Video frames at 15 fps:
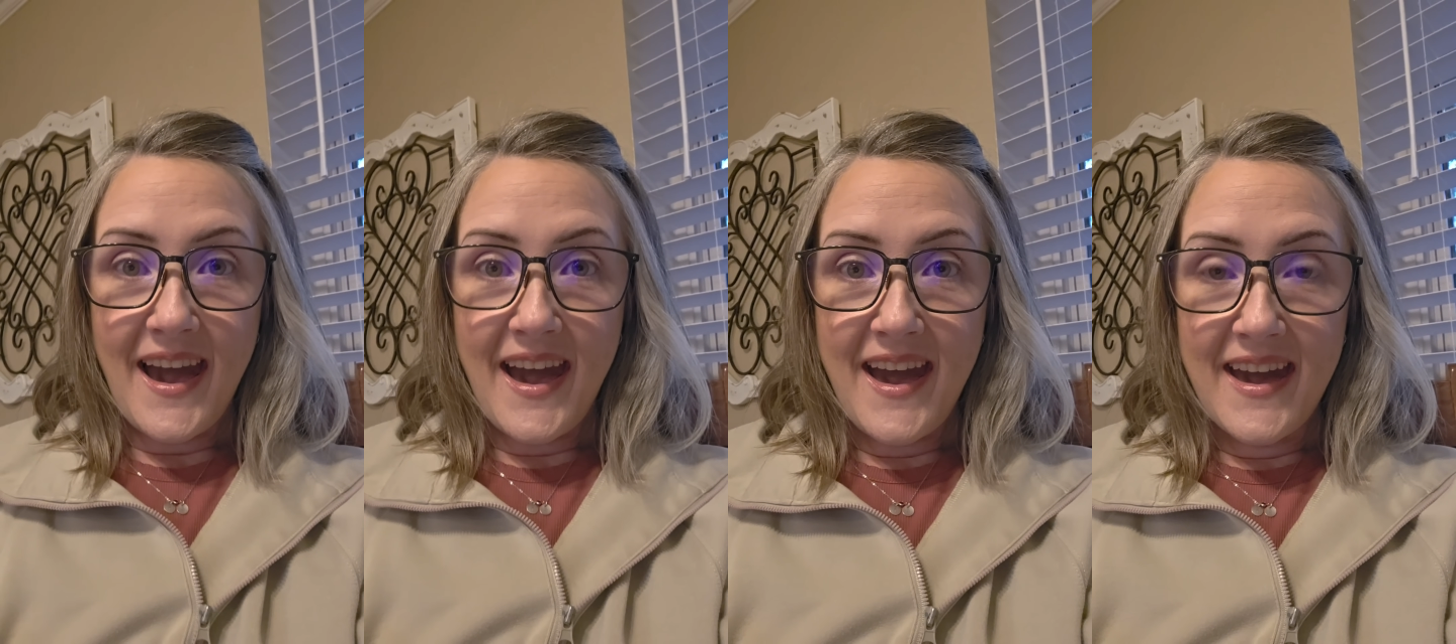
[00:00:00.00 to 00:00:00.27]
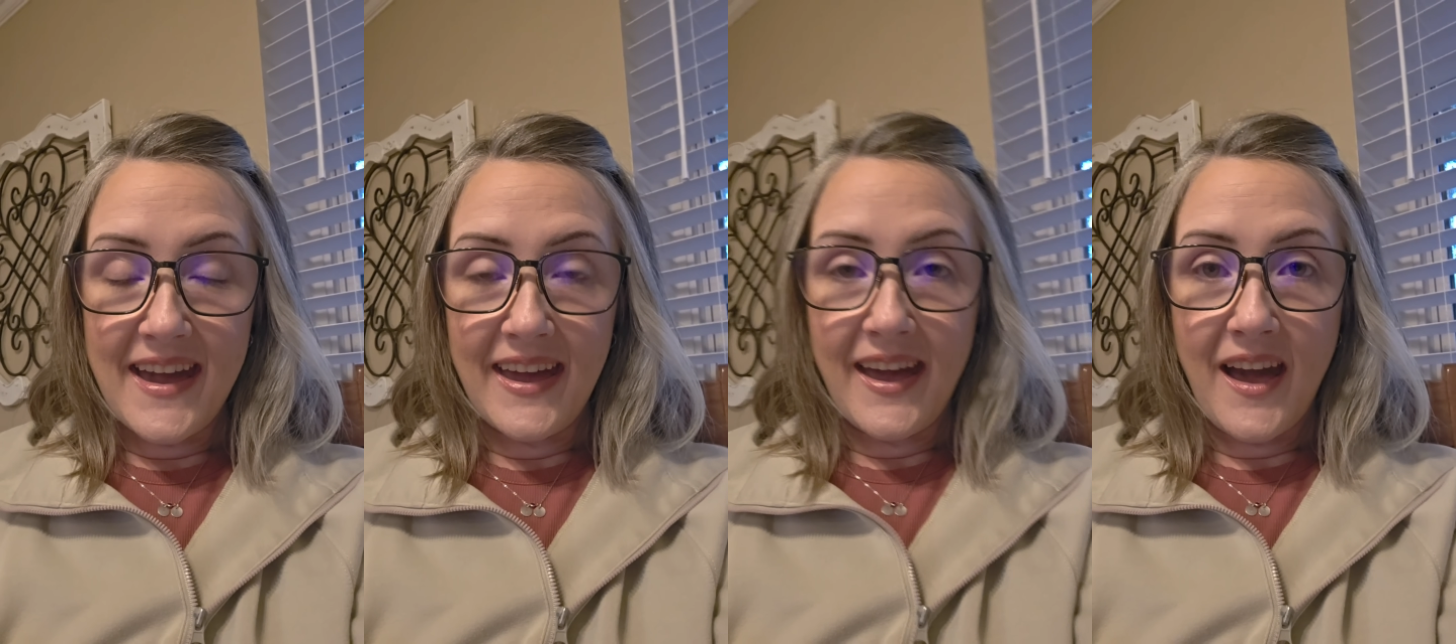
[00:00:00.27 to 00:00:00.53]

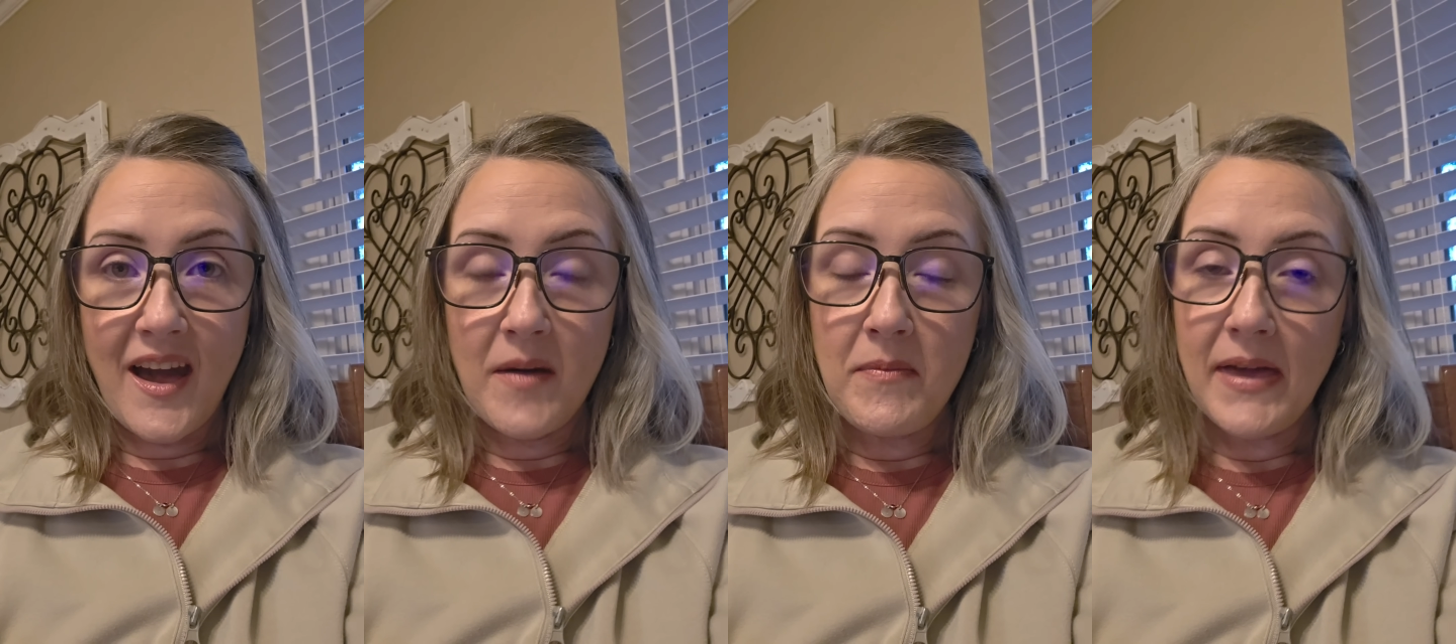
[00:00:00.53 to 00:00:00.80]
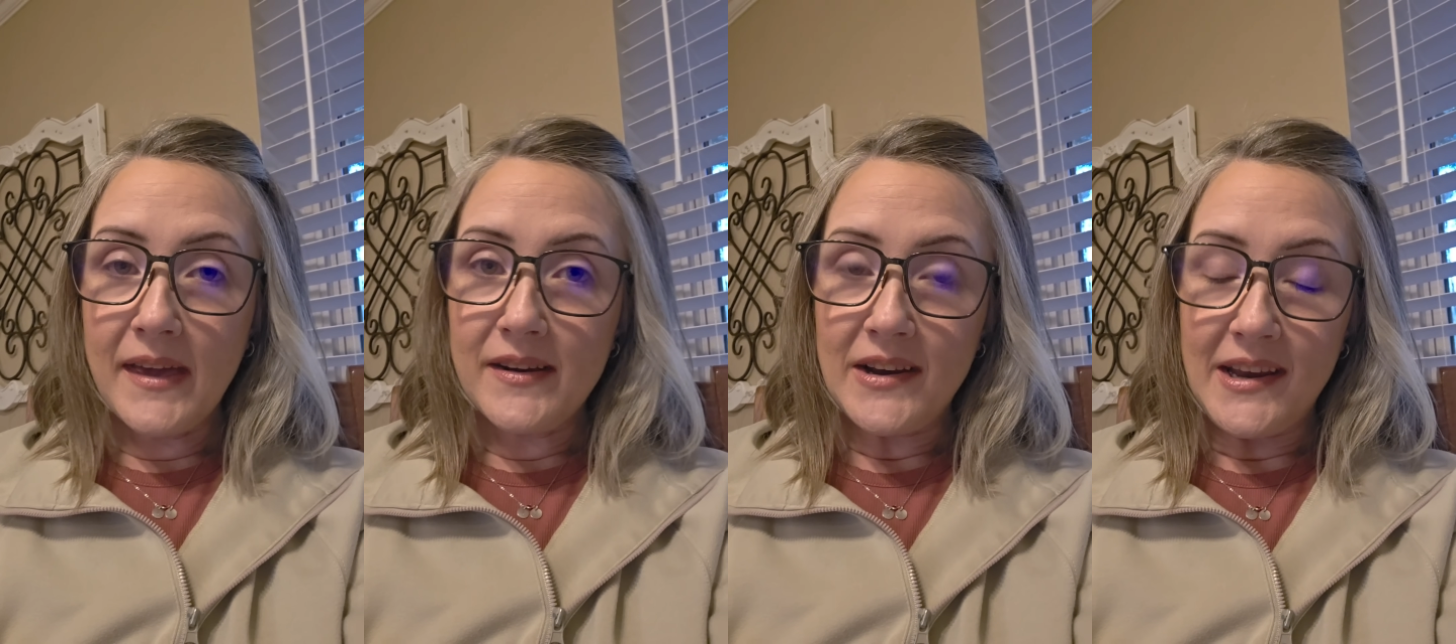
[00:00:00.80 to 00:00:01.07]
Hi,
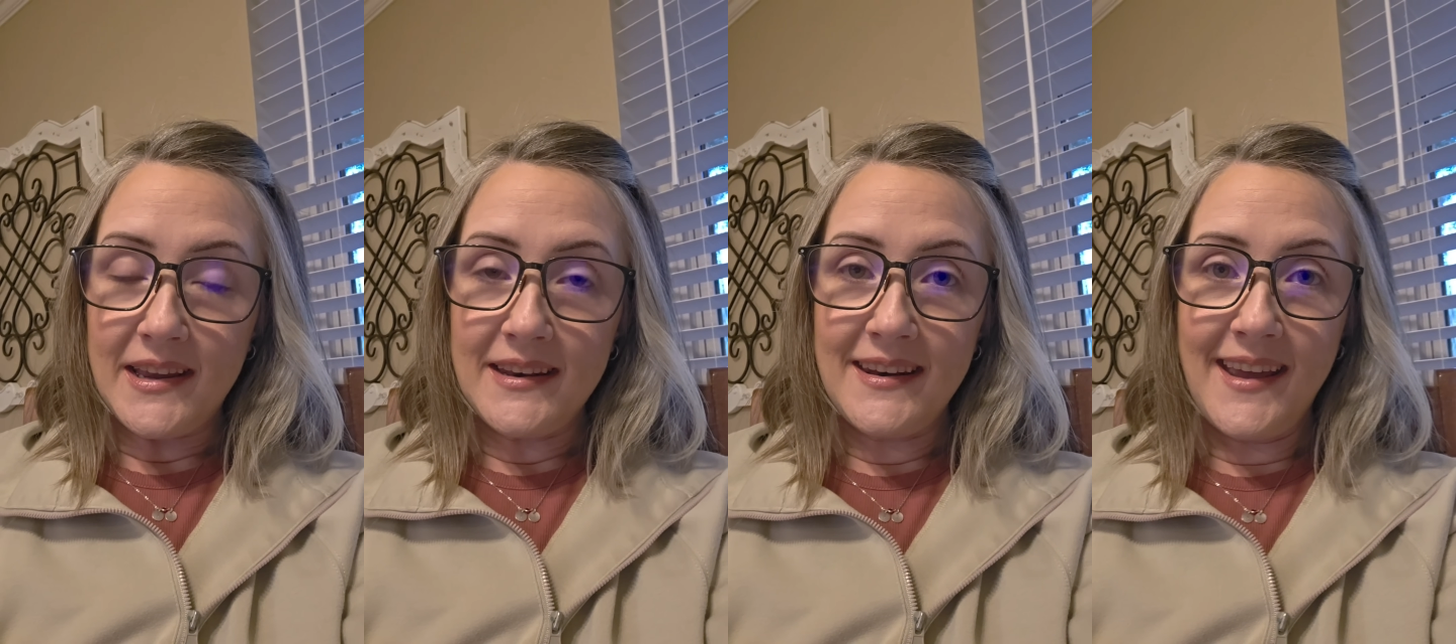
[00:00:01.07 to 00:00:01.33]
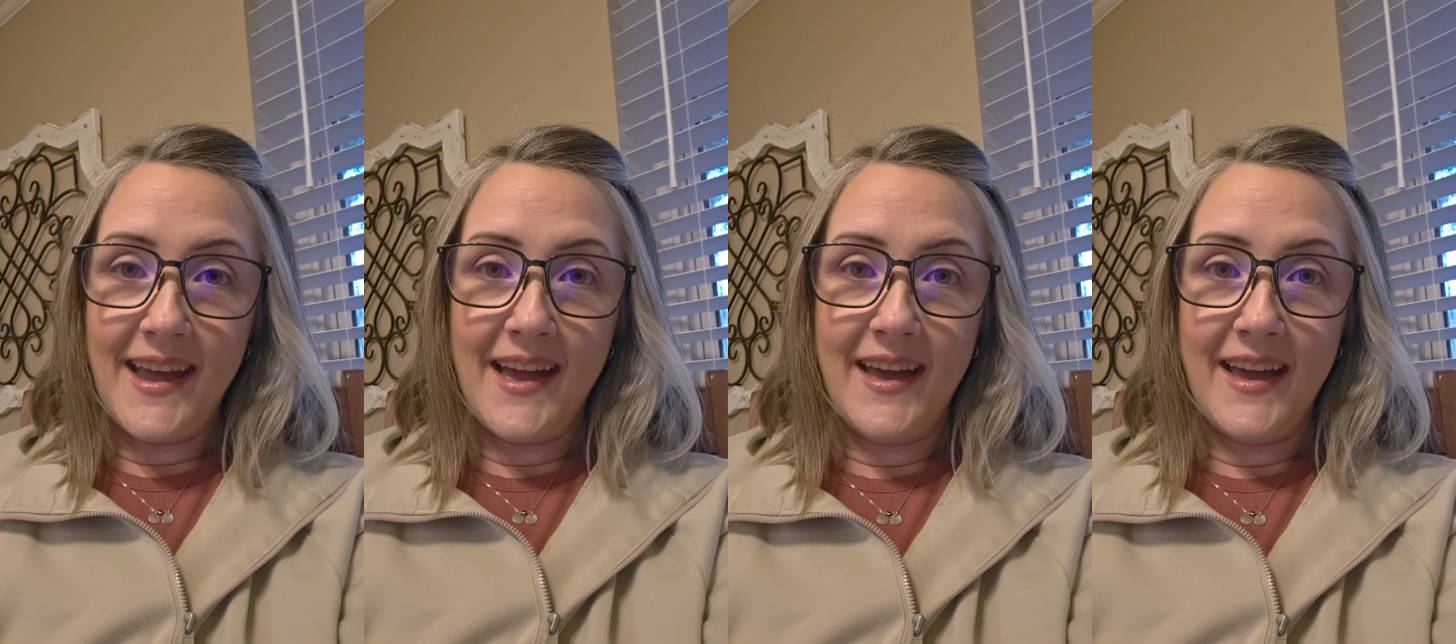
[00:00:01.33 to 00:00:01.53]
I'm Erin.